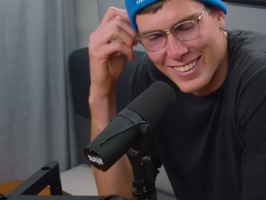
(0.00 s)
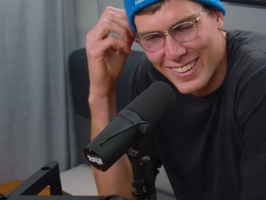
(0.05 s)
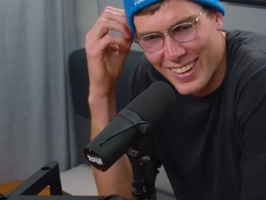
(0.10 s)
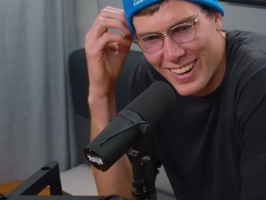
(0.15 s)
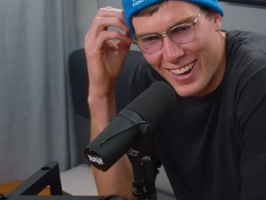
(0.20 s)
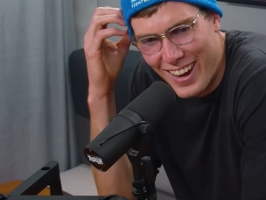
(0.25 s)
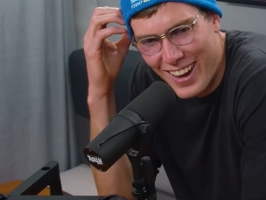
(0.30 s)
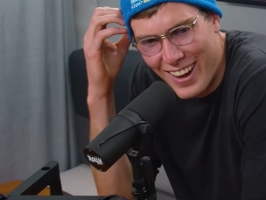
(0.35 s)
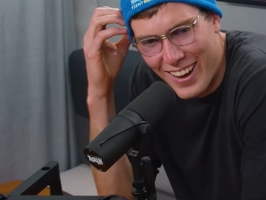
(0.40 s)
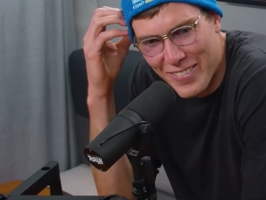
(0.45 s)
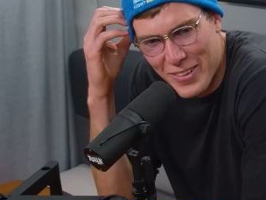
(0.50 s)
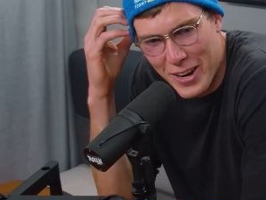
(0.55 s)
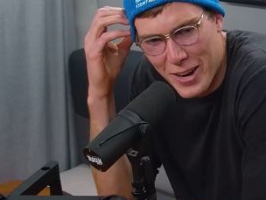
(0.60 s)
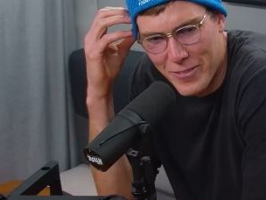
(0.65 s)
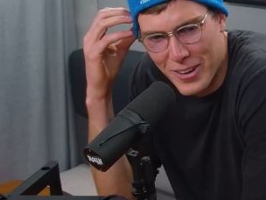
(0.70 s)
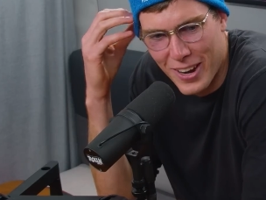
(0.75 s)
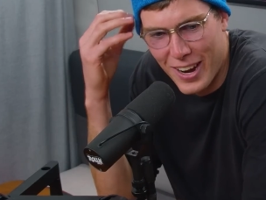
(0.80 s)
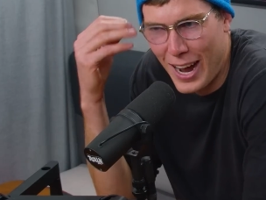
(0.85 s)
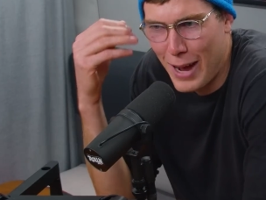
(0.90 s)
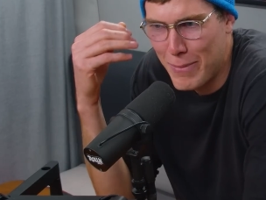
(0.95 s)
No,
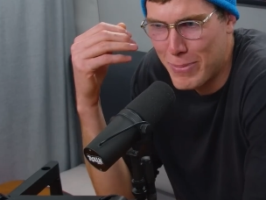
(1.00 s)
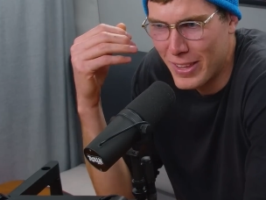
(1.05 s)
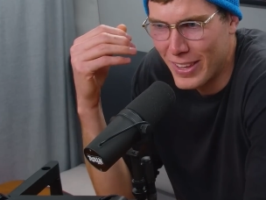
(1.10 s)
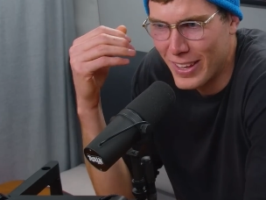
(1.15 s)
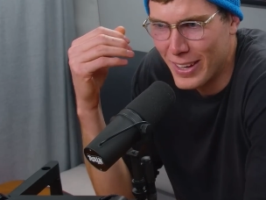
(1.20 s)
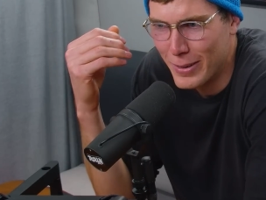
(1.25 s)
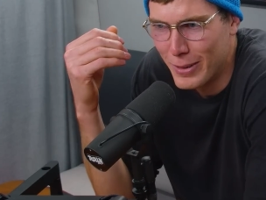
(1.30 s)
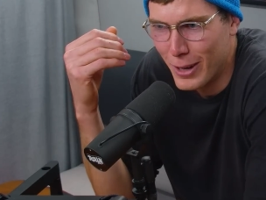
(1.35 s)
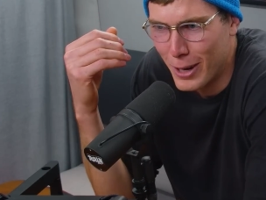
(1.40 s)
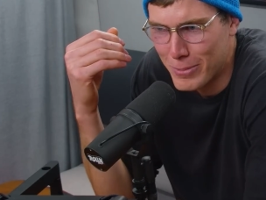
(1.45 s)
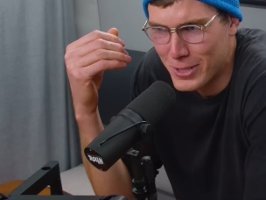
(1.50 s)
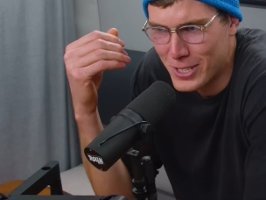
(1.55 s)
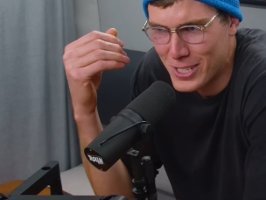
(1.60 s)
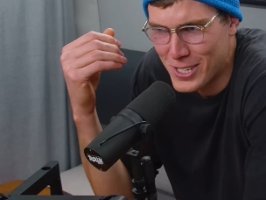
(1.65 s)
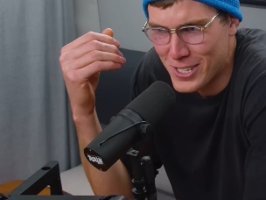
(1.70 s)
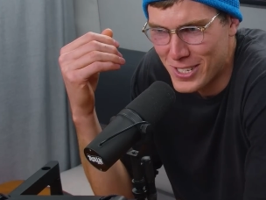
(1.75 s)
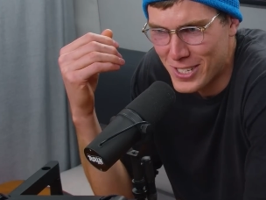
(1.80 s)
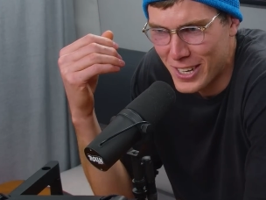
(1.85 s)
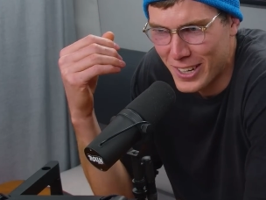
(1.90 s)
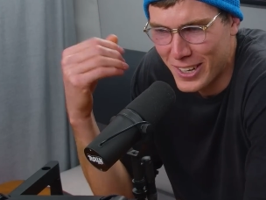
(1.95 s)
I'm not happy the
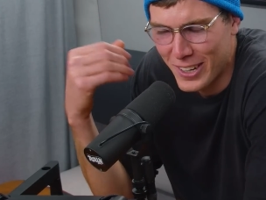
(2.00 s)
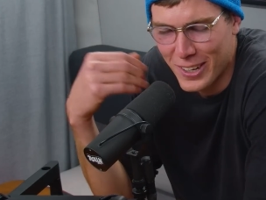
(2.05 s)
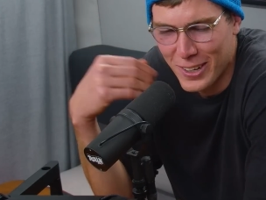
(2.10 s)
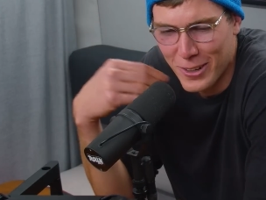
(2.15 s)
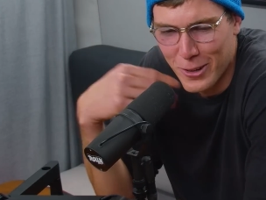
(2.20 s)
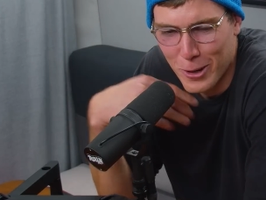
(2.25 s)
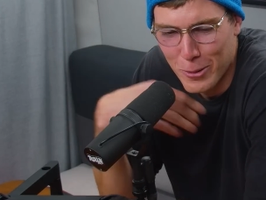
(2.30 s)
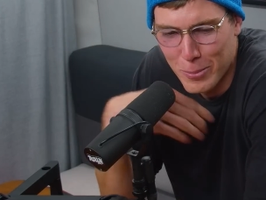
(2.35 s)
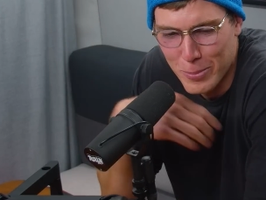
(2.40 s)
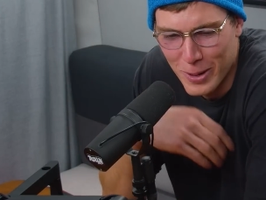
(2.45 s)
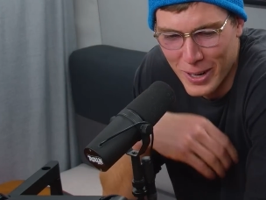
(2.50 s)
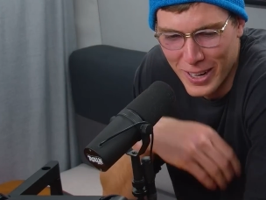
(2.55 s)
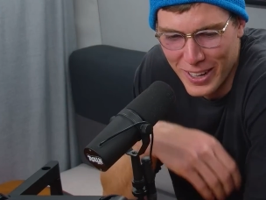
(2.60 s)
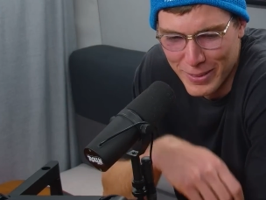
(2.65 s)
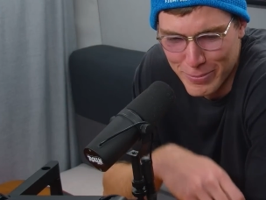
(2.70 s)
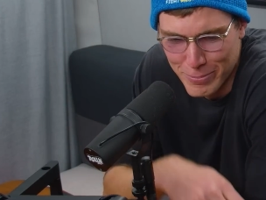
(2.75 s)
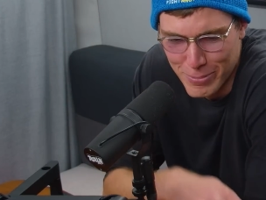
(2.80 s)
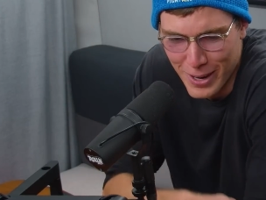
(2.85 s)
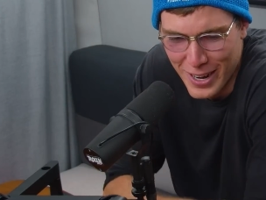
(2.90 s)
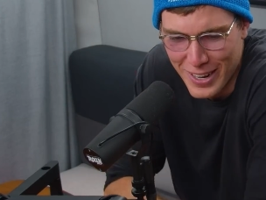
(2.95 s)
opposition's kicking a goal,
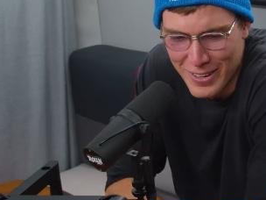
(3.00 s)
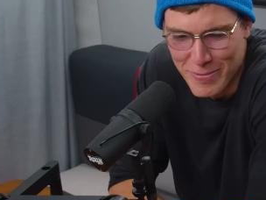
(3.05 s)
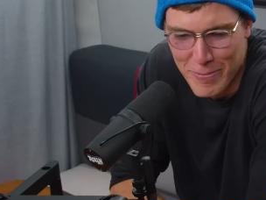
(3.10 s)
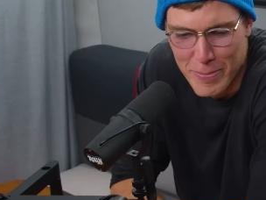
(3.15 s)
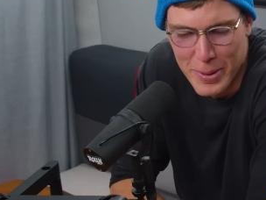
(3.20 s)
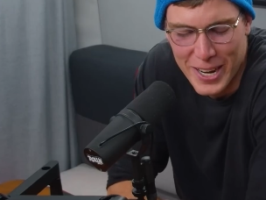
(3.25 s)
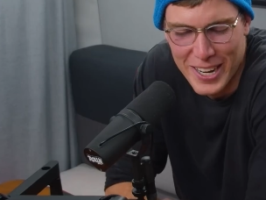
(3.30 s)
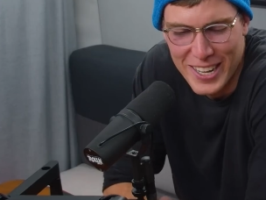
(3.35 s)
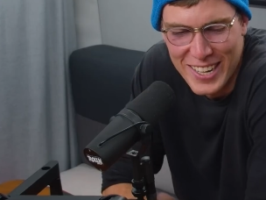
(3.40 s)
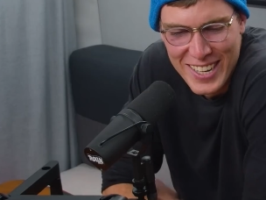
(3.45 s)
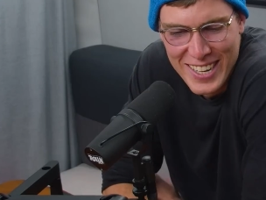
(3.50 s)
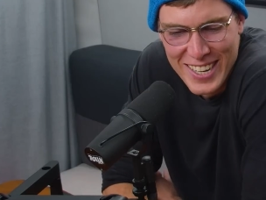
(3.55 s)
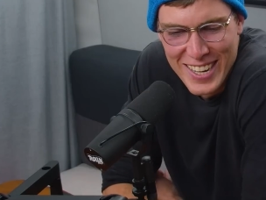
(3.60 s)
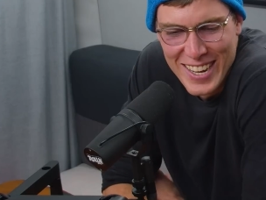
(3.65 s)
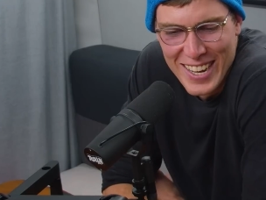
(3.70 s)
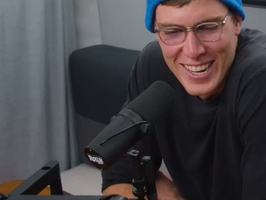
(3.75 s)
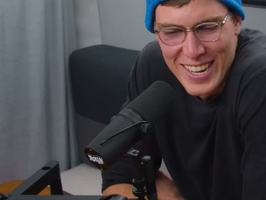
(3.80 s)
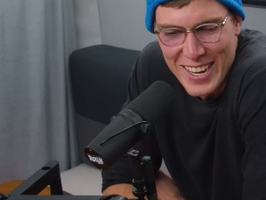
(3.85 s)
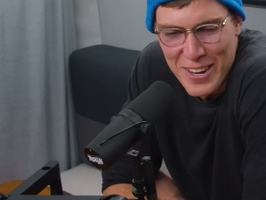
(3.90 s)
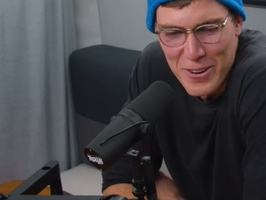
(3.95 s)
Braden, but
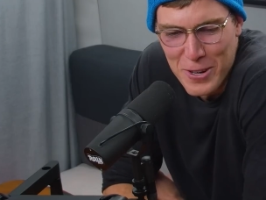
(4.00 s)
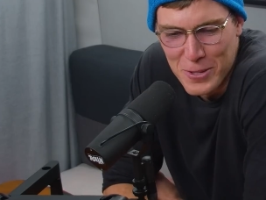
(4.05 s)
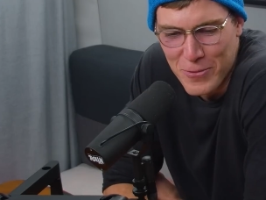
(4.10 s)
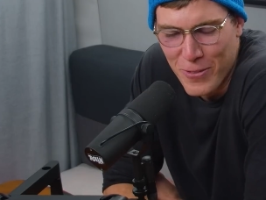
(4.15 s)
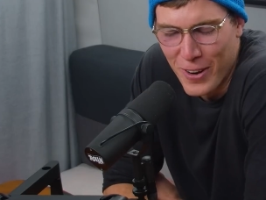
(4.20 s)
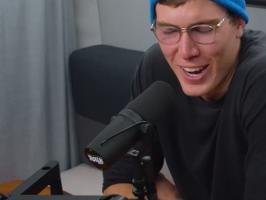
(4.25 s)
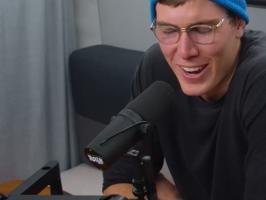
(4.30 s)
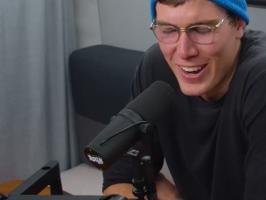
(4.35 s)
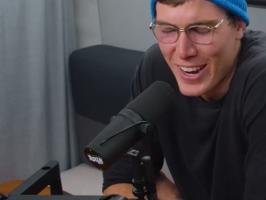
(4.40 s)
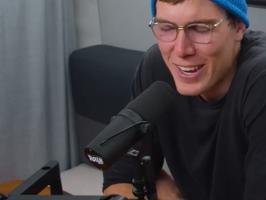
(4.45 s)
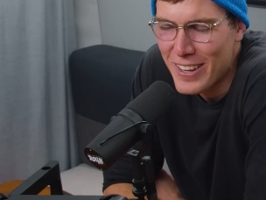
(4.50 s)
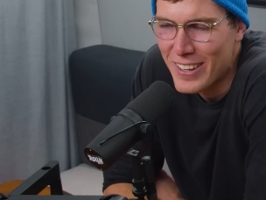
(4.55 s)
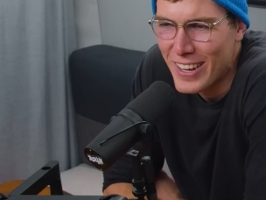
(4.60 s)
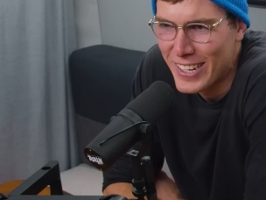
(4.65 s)
it was funny.